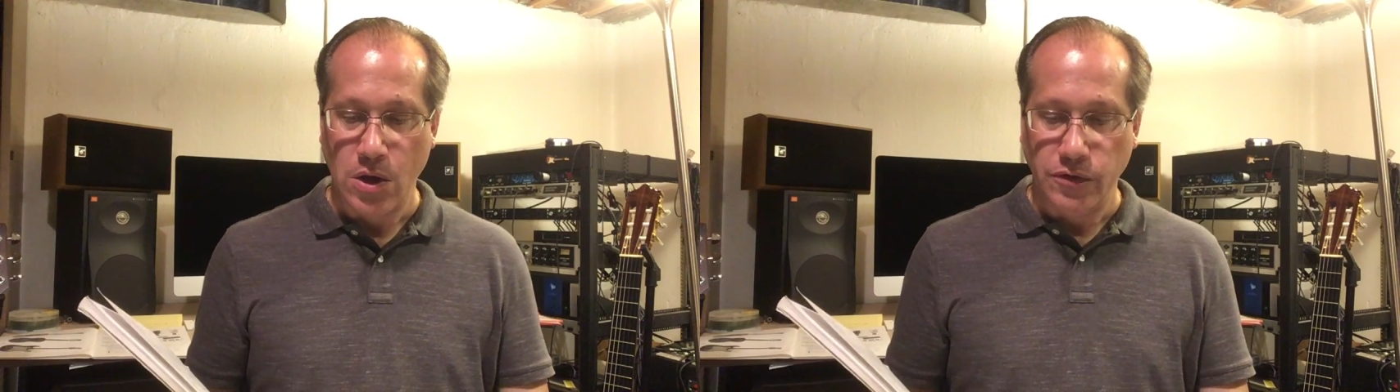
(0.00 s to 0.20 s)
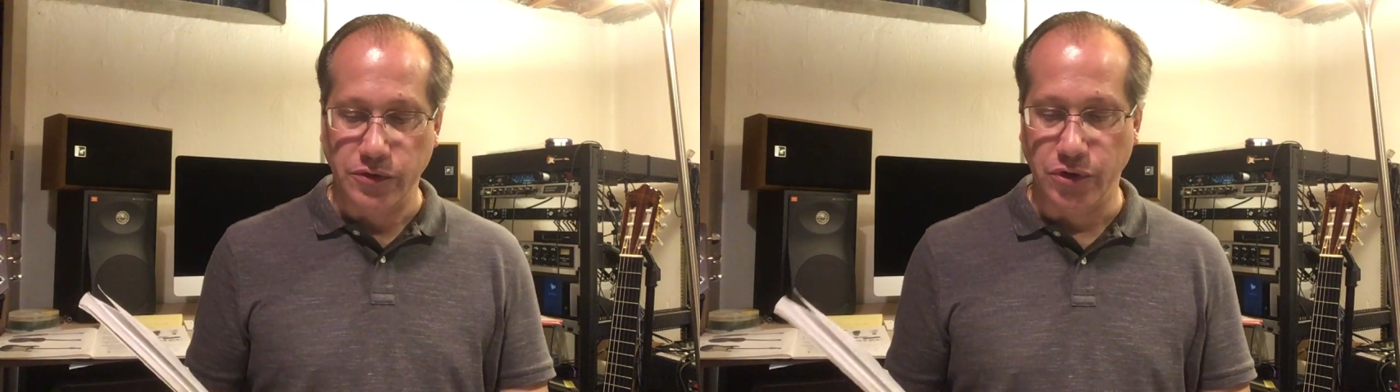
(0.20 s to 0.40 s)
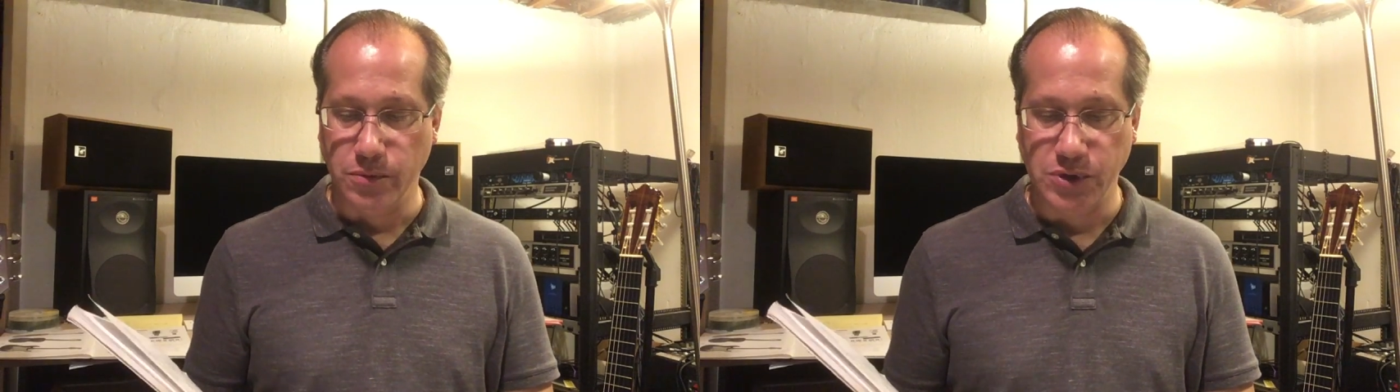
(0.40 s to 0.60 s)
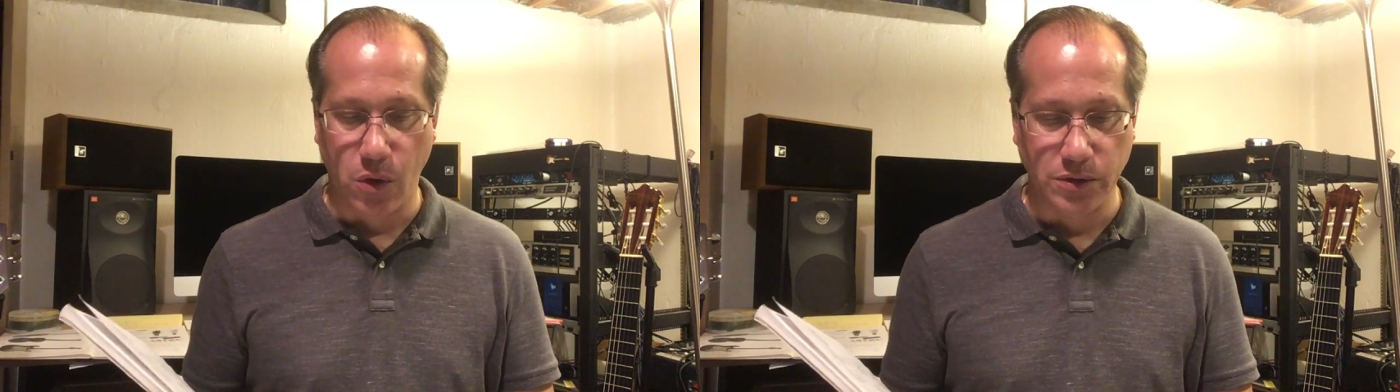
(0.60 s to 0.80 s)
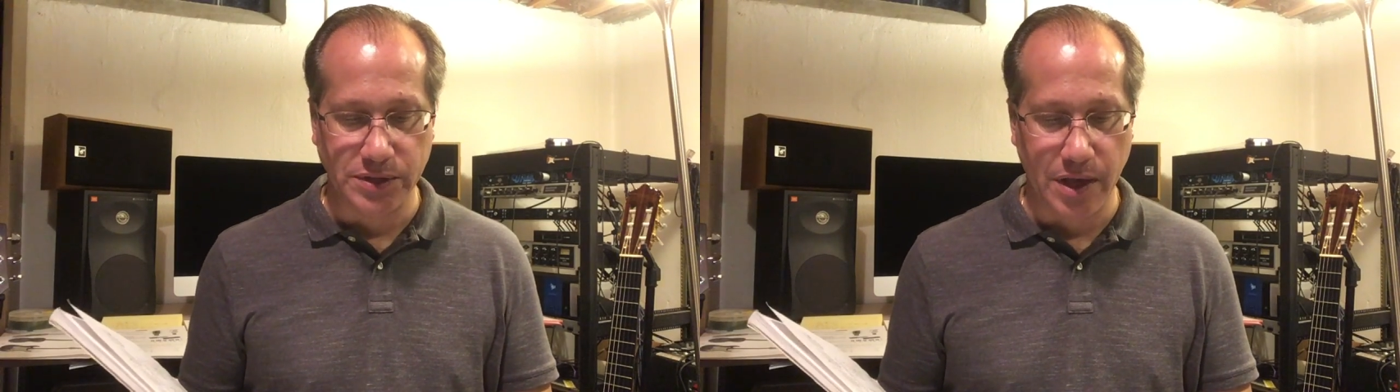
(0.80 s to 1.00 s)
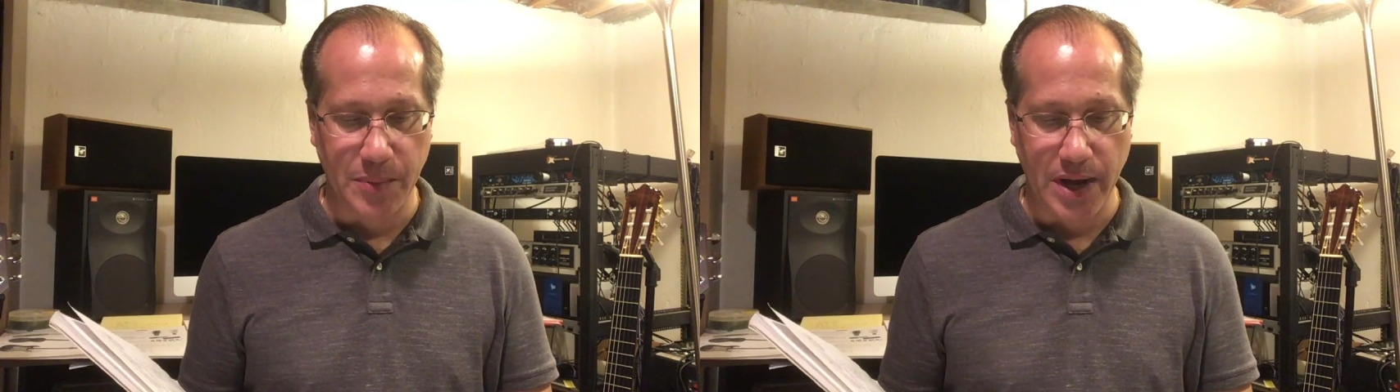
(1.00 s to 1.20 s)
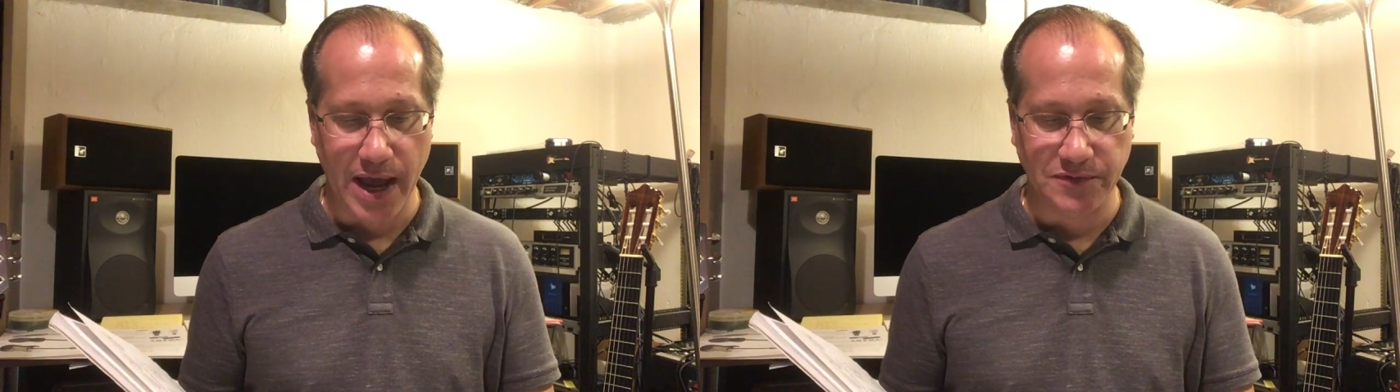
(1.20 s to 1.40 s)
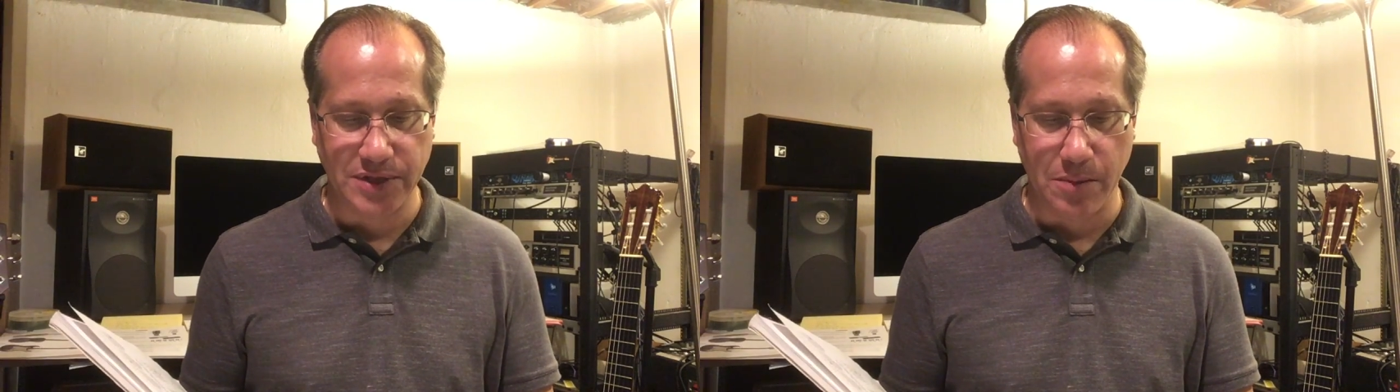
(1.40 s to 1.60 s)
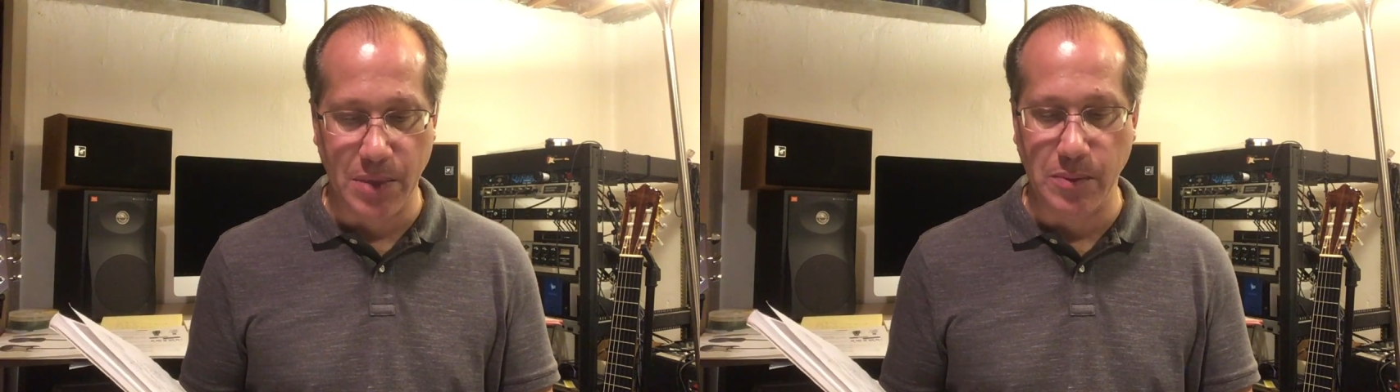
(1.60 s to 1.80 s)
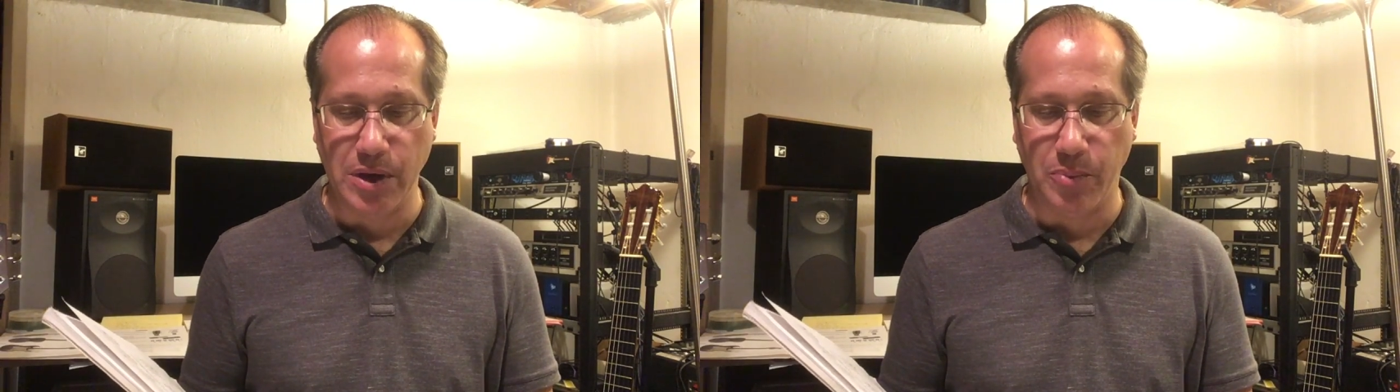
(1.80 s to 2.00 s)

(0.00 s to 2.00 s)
The terms whole step and half step may be